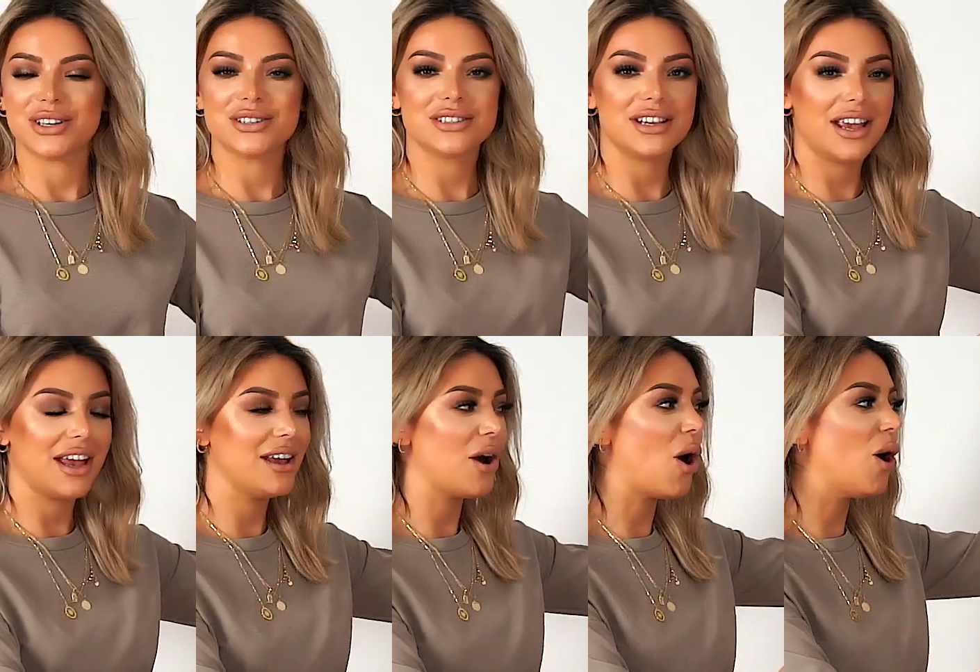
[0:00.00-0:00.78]
You see
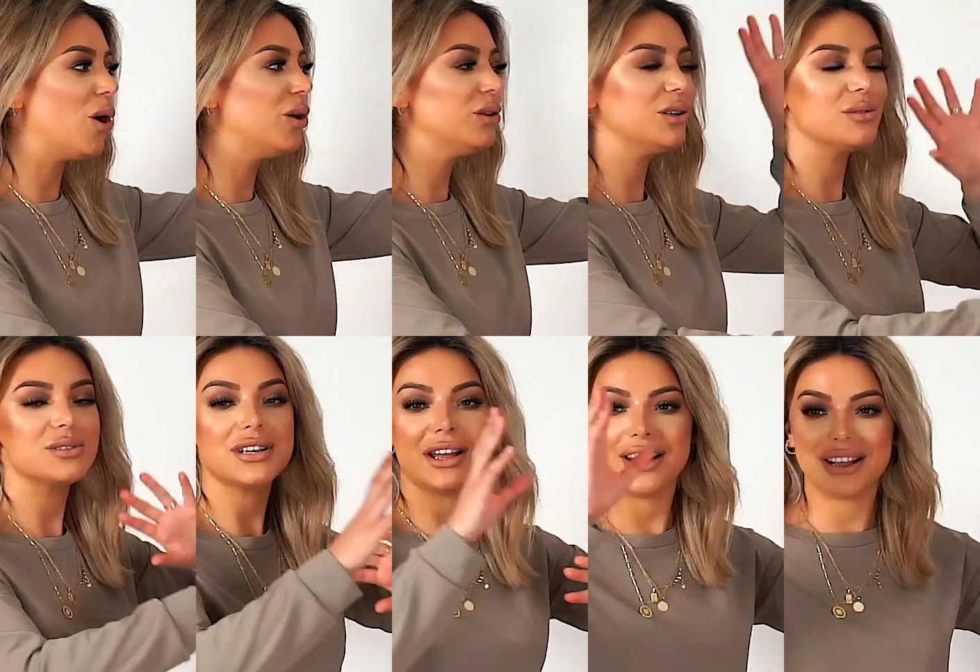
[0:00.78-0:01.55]
a whole new
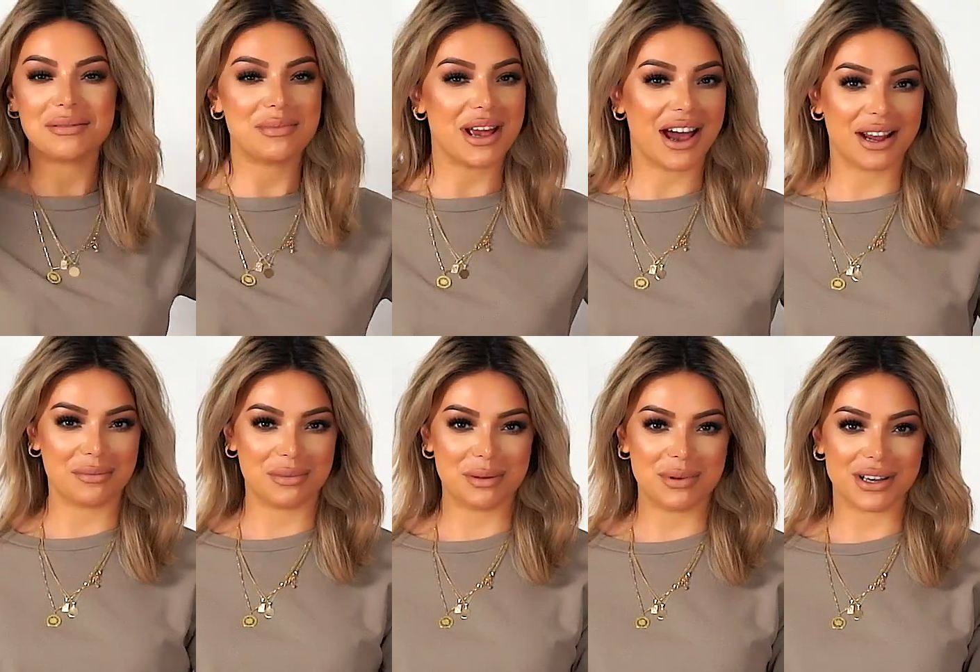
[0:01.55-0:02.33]
setting behind
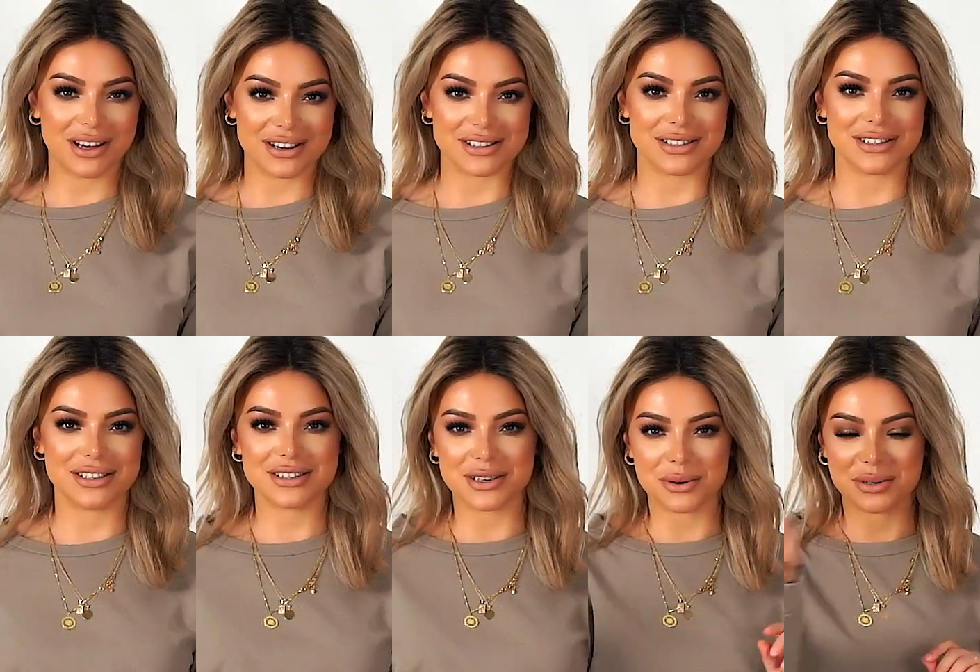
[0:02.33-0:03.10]
me because this
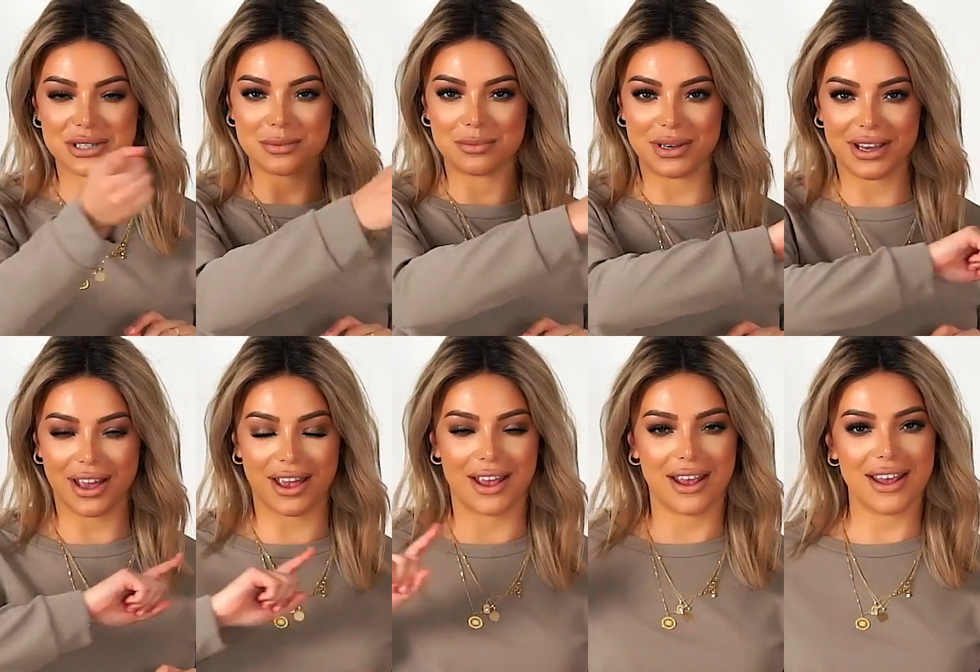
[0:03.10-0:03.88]
is going to be
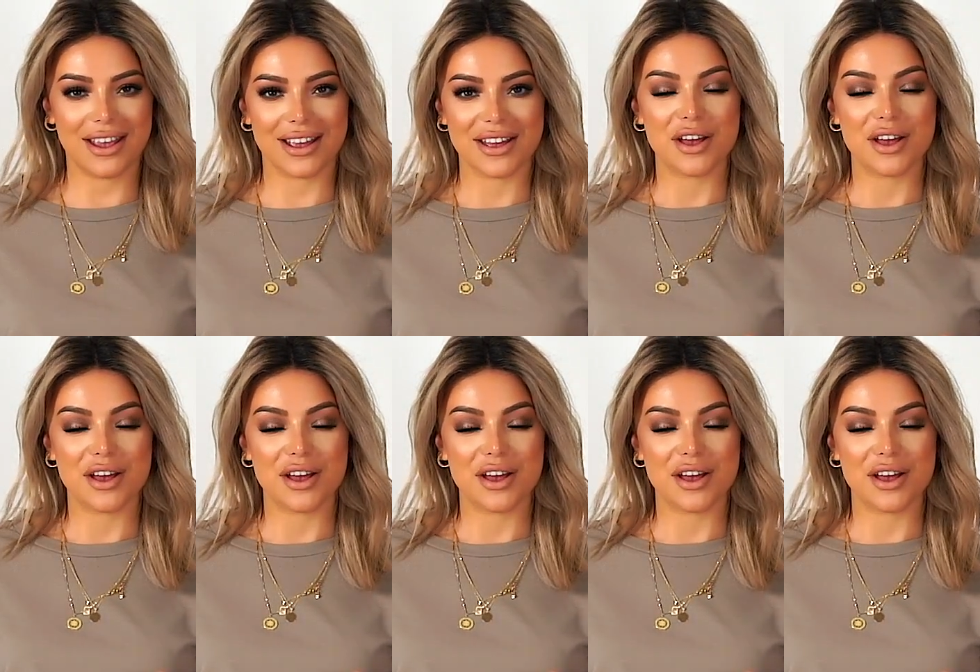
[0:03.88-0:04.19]
a